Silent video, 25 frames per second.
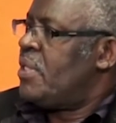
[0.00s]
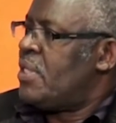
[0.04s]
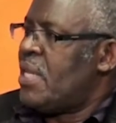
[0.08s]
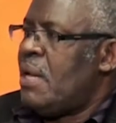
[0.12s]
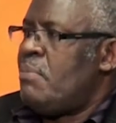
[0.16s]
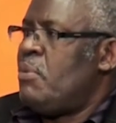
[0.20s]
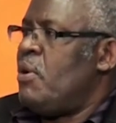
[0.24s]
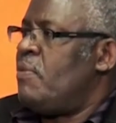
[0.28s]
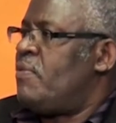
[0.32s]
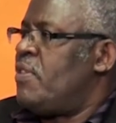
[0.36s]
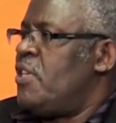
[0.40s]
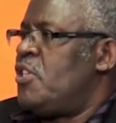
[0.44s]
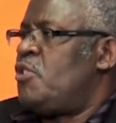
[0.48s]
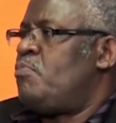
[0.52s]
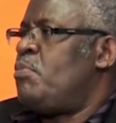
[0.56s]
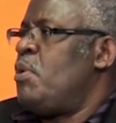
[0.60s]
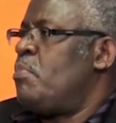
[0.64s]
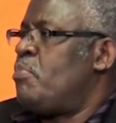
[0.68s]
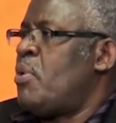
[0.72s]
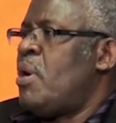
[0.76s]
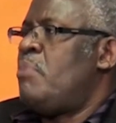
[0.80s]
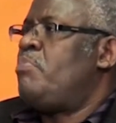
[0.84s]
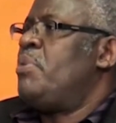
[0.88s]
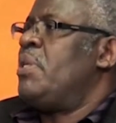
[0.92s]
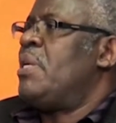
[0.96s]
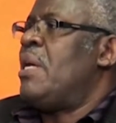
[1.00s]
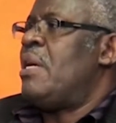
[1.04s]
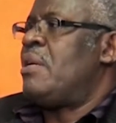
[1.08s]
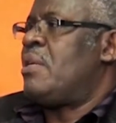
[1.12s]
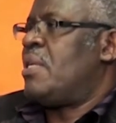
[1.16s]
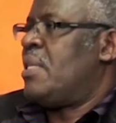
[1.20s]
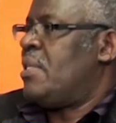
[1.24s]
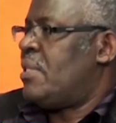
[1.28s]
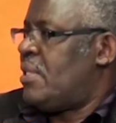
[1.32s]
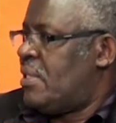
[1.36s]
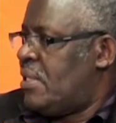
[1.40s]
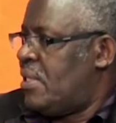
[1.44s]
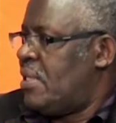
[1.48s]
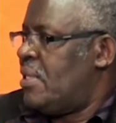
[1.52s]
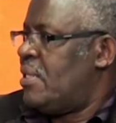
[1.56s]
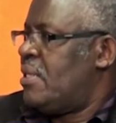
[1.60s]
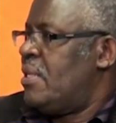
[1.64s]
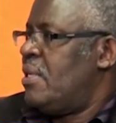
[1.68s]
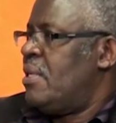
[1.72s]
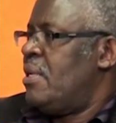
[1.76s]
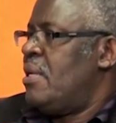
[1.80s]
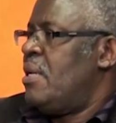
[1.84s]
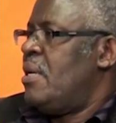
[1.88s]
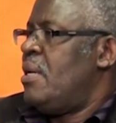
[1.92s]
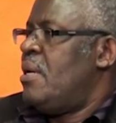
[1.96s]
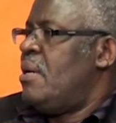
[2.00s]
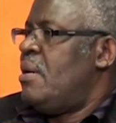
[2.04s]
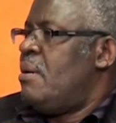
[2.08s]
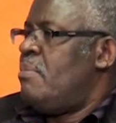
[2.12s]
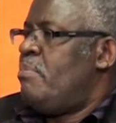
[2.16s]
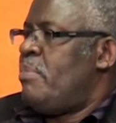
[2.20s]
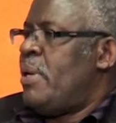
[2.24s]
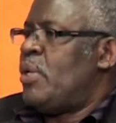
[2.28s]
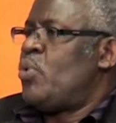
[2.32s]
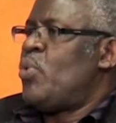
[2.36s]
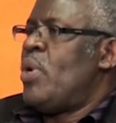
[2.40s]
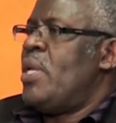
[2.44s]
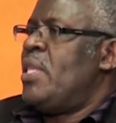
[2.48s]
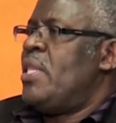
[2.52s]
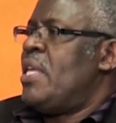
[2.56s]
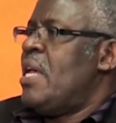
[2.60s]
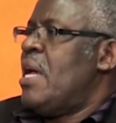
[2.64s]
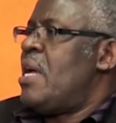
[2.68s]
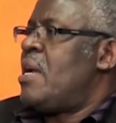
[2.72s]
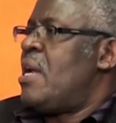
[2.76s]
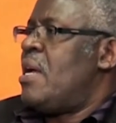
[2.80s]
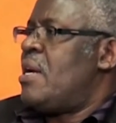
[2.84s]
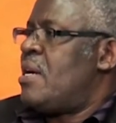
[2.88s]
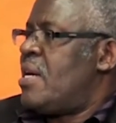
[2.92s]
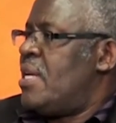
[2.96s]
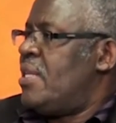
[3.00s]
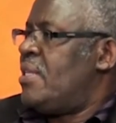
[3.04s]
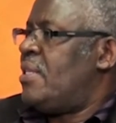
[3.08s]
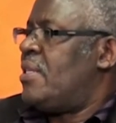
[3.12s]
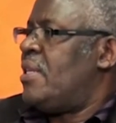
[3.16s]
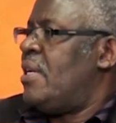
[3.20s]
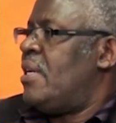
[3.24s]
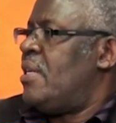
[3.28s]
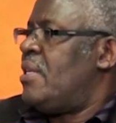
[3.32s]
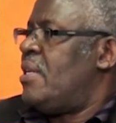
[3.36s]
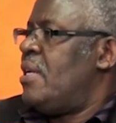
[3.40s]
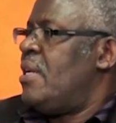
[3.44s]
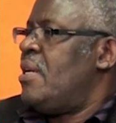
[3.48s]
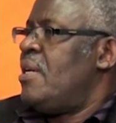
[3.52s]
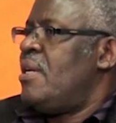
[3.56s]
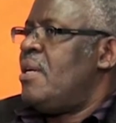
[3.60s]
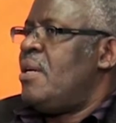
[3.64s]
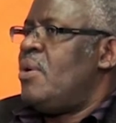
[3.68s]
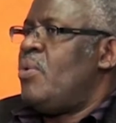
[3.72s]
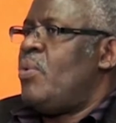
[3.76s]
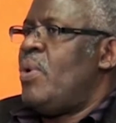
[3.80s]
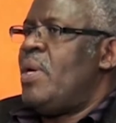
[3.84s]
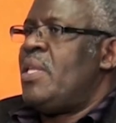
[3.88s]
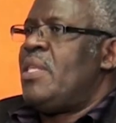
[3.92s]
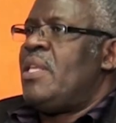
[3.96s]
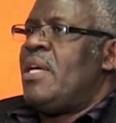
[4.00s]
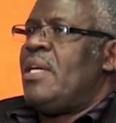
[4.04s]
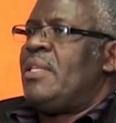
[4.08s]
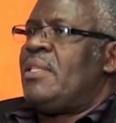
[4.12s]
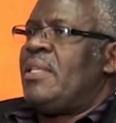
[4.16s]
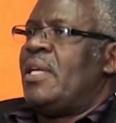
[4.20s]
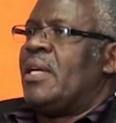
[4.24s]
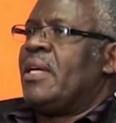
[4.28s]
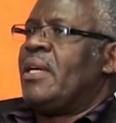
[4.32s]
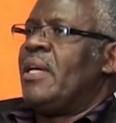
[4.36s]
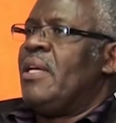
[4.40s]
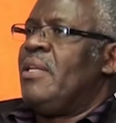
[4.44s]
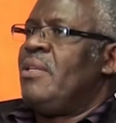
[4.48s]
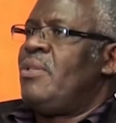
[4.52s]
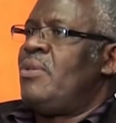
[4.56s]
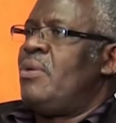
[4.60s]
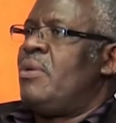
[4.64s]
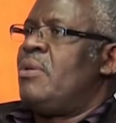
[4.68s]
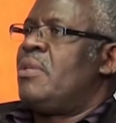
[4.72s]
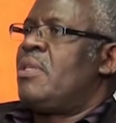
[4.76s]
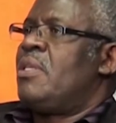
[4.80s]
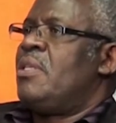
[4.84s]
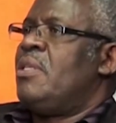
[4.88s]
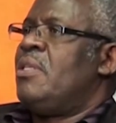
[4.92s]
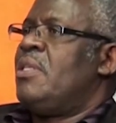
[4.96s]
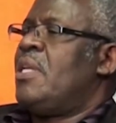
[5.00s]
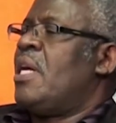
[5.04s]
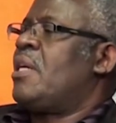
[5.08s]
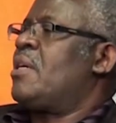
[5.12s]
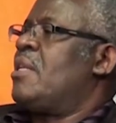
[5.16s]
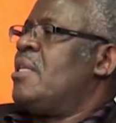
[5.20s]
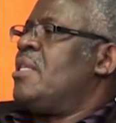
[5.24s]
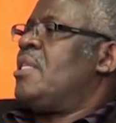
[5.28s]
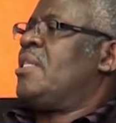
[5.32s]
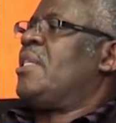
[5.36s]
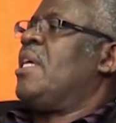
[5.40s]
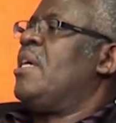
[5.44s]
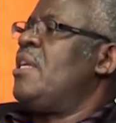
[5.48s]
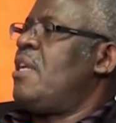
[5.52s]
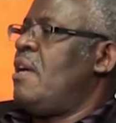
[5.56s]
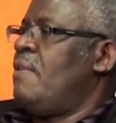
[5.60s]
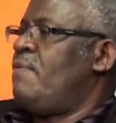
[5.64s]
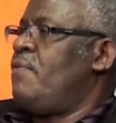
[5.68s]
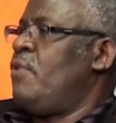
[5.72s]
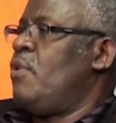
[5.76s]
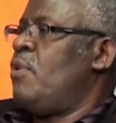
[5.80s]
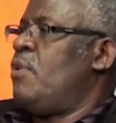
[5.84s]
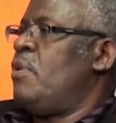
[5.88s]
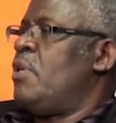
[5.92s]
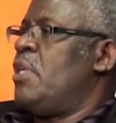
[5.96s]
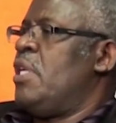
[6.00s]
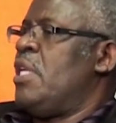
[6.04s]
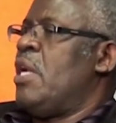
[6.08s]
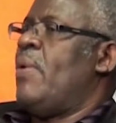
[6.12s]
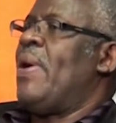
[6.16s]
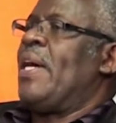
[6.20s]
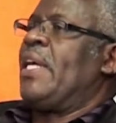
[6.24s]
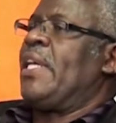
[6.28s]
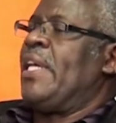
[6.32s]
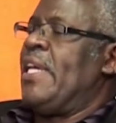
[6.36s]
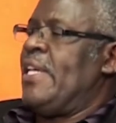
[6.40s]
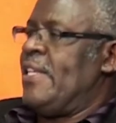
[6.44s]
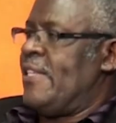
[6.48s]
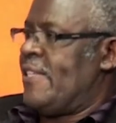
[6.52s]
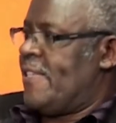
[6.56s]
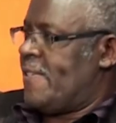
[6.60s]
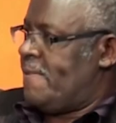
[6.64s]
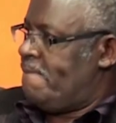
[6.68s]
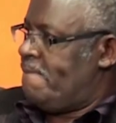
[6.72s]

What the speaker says: Some of these people have been arrested. But when they are arrested, when they are taken to integrity center for, in our case,